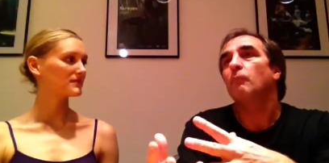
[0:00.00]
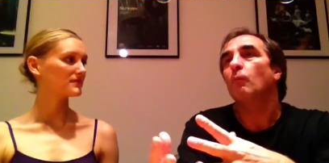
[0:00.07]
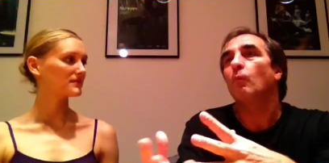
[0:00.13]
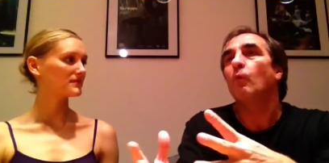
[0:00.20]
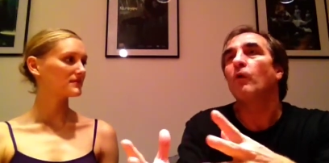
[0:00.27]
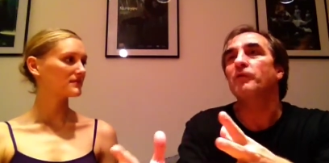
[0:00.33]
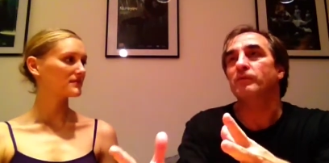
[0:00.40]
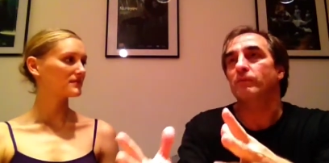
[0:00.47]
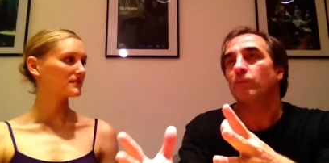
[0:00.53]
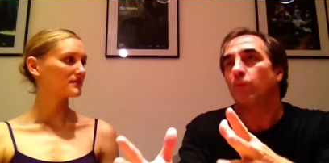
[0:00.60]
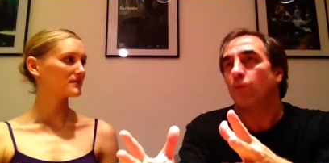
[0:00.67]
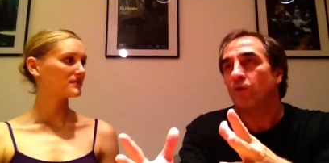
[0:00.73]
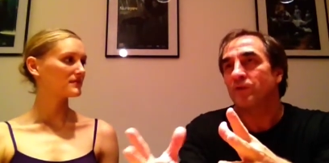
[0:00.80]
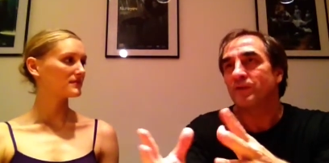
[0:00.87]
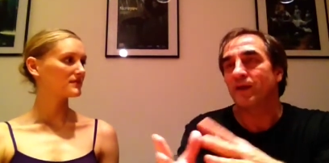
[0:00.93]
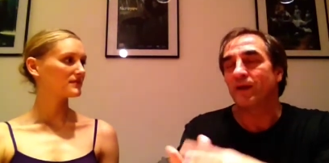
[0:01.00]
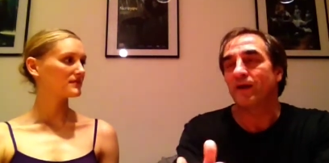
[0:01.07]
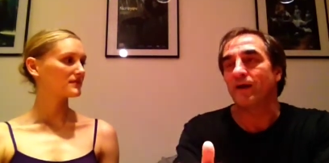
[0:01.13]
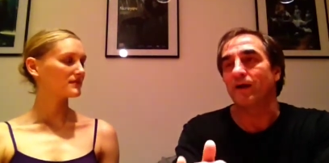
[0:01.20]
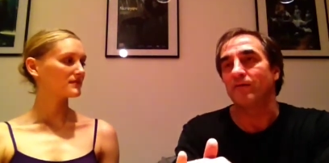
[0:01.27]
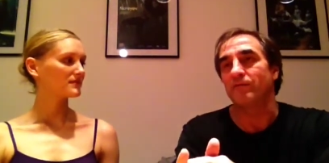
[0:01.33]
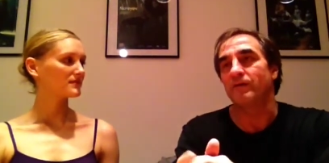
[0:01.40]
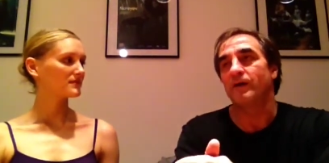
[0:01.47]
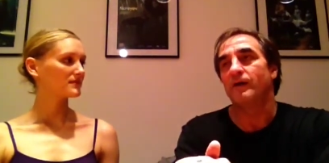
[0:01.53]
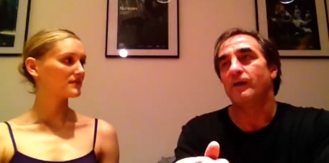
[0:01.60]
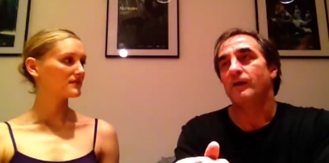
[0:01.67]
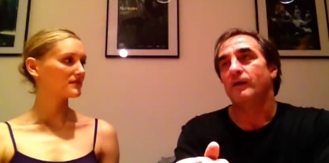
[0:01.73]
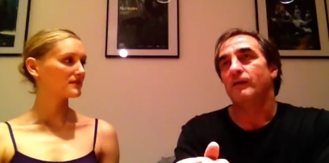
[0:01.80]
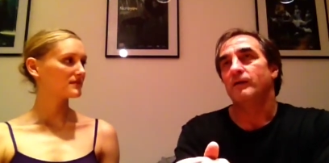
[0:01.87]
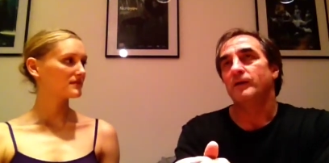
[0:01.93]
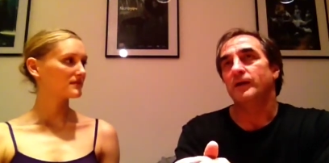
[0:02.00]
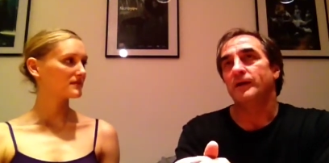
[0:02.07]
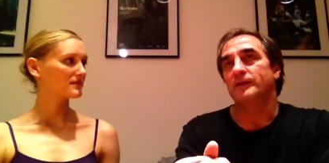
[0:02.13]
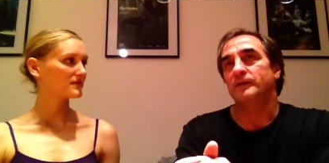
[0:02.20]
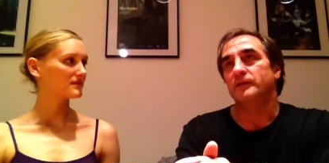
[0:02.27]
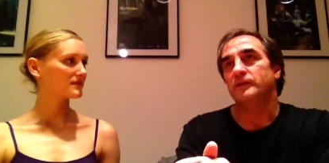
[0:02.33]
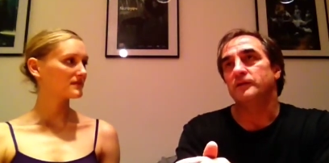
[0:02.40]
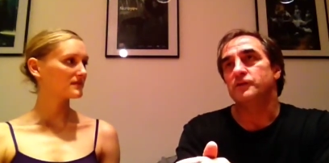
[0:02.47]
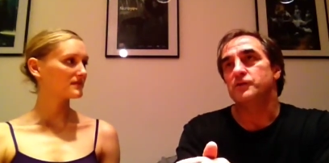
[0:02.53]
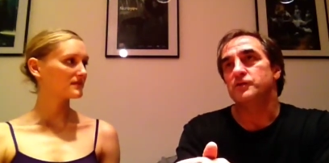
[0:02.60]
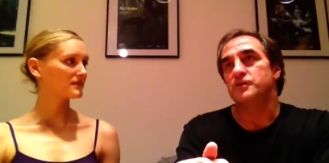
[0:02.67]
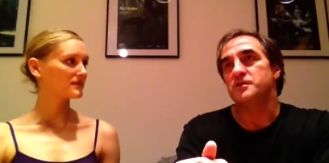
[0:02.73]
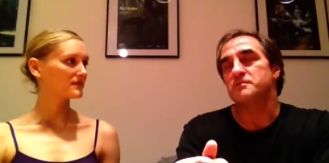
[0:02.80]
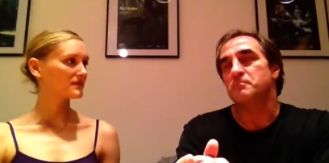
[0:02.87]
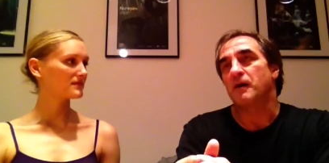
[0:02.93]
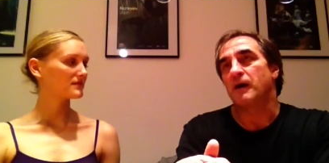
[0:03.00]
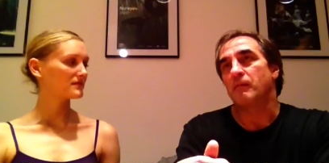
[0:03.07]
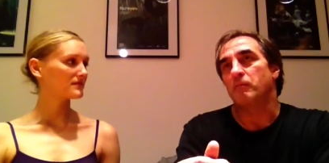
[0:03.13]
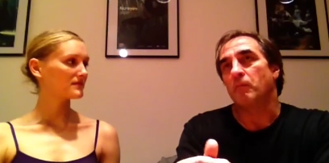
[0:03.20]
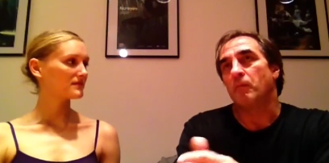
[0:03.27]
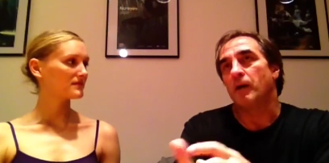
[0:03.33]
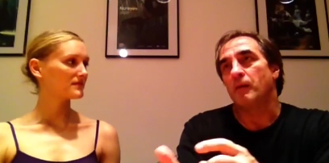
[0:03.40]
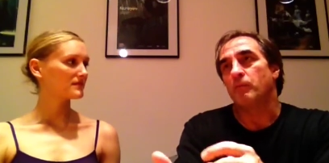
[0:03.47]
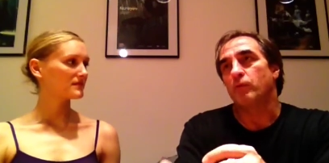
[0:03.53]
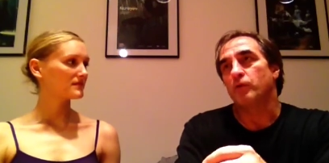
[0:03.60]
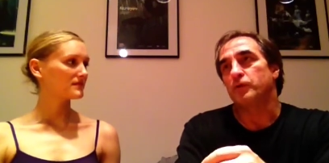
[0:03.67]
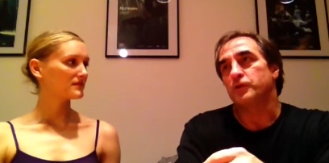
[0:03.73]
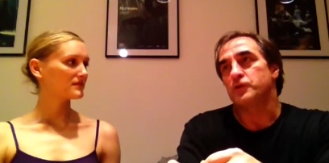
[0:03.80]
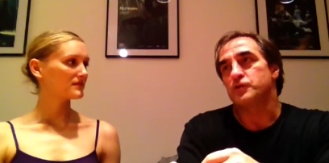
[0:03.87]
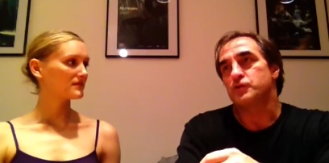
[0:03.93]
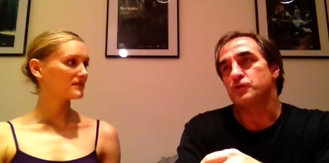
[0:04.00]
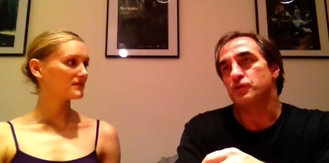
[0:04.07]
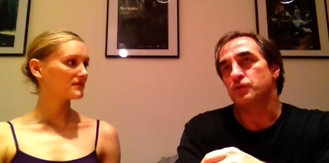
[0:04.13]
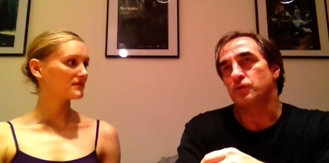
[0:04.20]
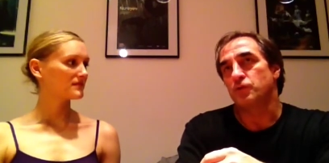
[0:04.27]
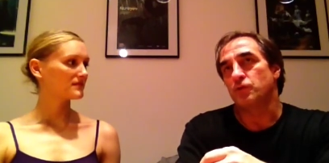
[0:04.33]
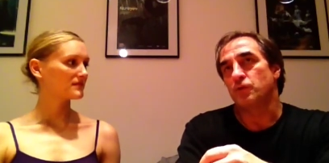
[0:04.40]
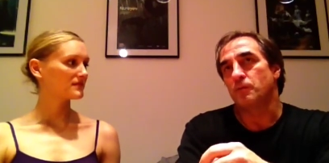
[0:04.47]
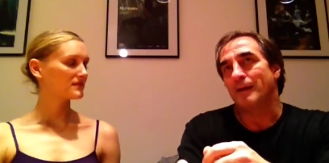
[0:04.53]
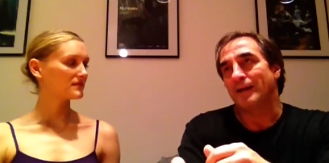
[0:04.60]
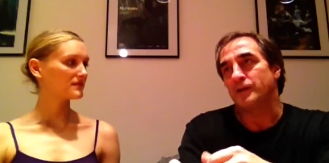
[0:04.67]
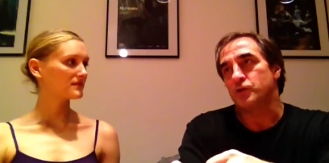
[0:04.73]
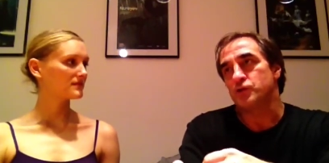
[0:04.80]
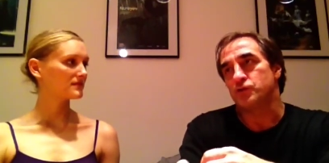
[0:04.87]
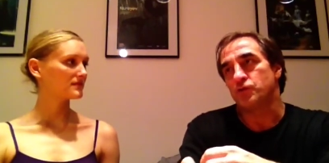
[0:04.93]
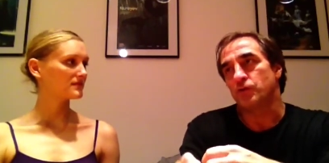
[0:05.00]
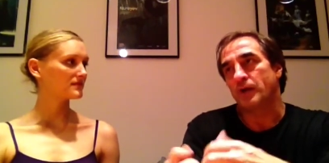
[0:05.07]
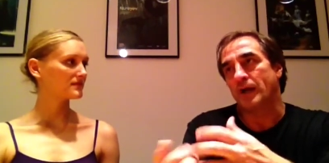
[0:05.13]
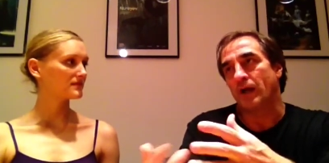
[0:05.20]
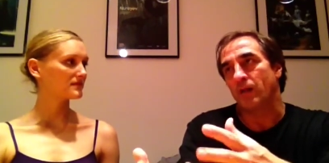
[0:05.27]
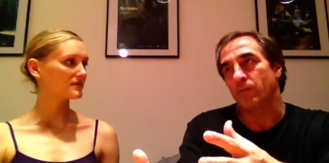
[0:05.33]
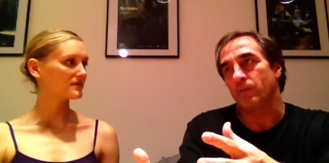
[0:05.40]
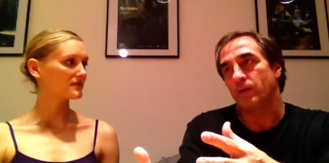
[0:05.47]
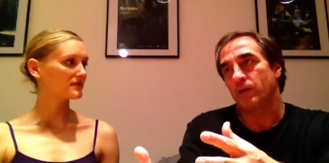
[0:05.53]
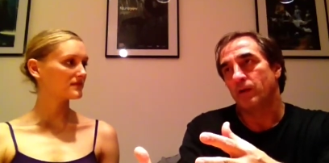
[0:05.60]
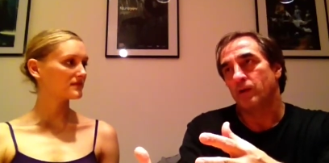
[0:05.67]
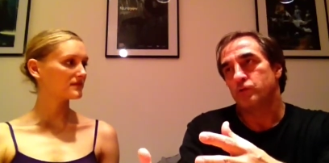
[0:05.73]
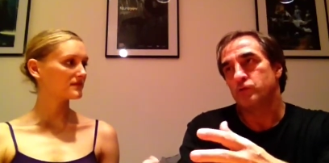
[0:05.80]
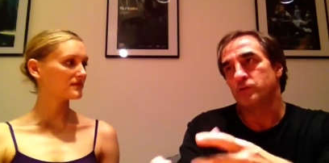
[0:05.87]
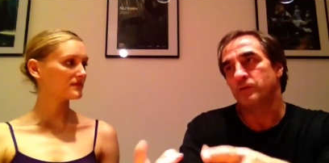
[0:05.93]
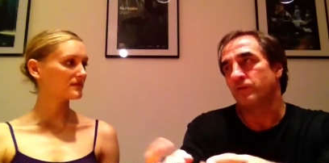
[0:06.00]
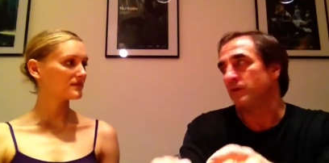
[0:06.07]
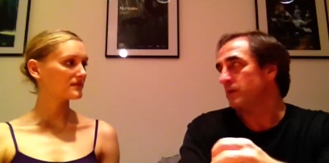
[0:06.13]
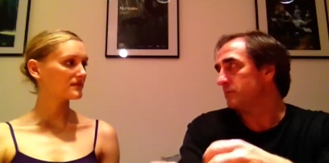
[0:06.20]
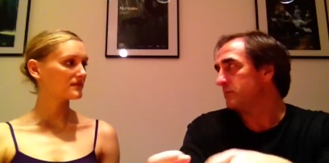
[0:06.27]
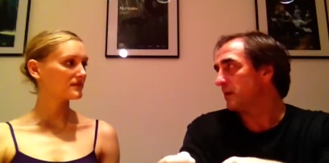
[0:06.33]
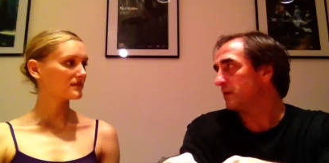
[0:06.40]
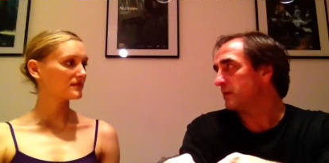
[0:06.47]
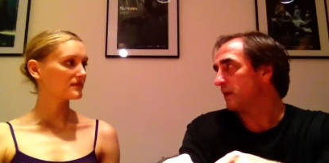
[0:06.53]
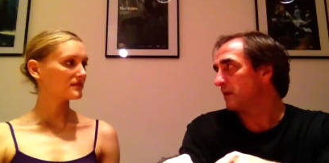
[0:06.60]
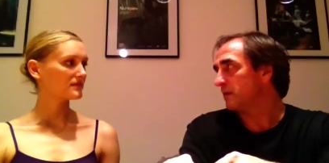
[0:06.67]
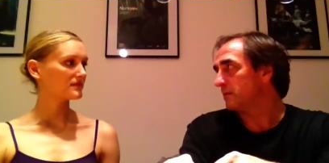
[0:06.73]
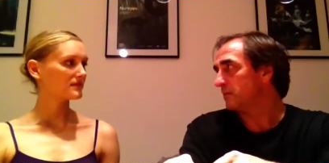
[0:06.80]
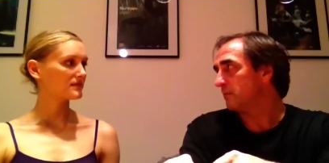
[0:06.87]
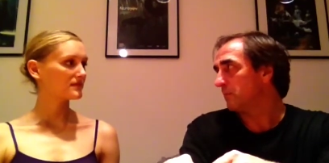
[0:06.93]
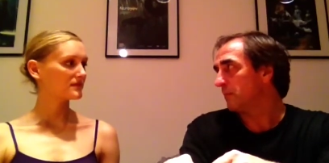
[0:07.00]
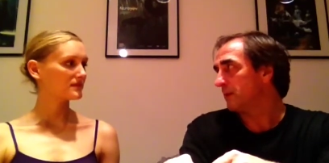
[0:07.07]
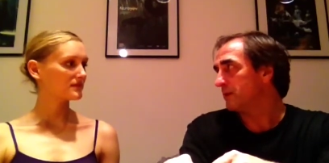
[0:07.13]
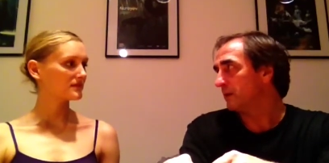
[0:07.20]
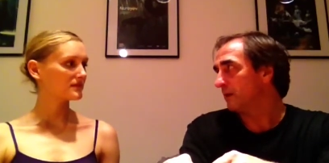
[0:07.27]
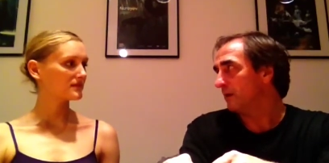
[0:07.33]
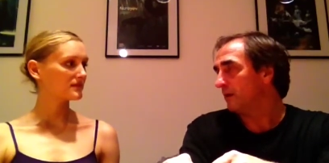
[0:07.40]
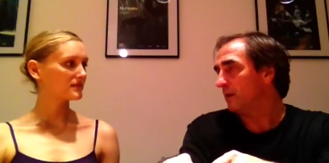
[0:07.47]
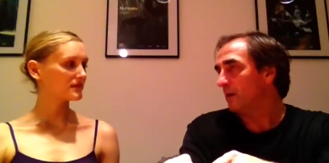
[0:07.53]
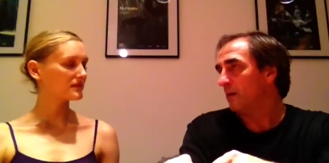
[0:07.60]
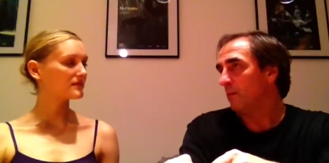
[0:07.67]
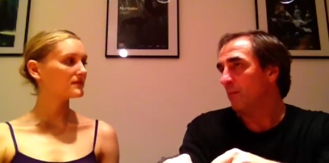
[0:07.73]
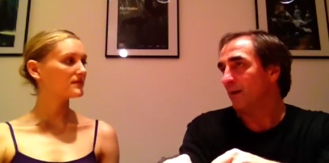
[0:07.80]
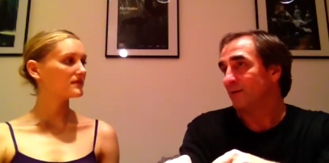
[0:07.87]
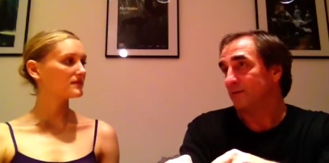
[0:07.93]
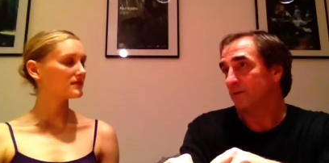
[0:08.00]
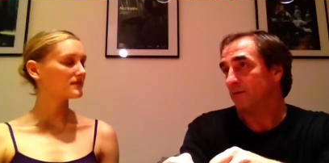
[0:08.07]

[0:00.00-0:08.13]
Speaker 1: what what they have, and just my my point is to manage to help to develop that talent better. Mm -hmm. But